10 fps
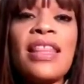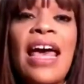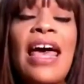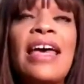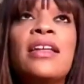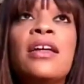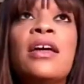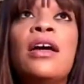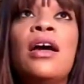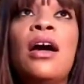that
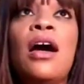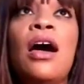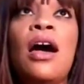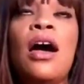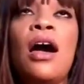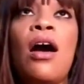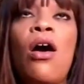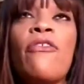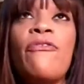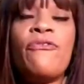
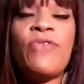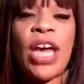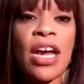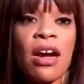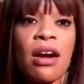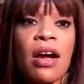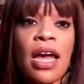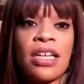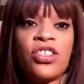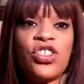are fair
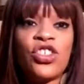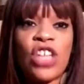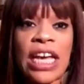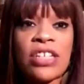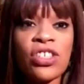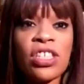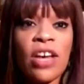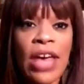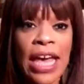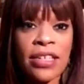exchanges
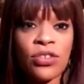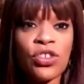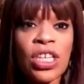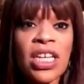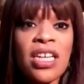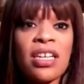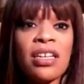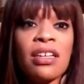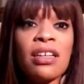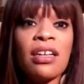of energy
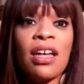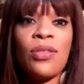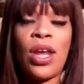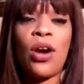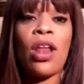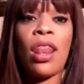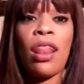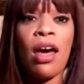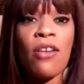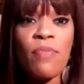and that are
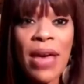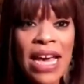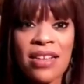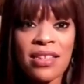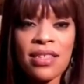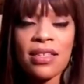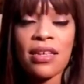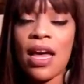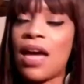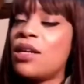love-based.
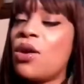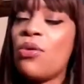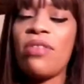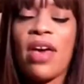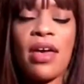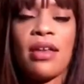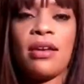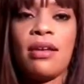I know that.